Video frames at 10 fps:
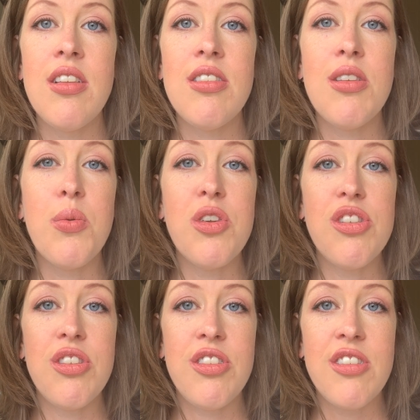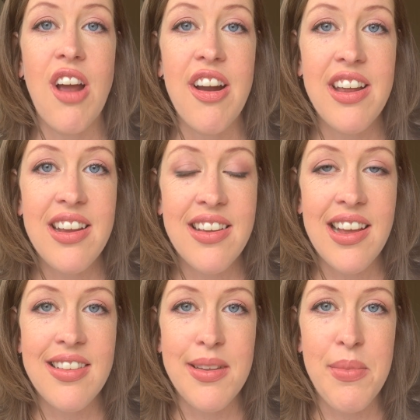So we're just starting to
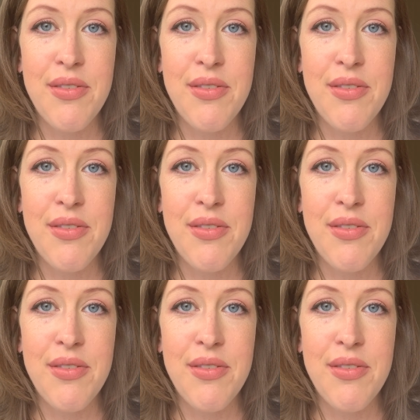get some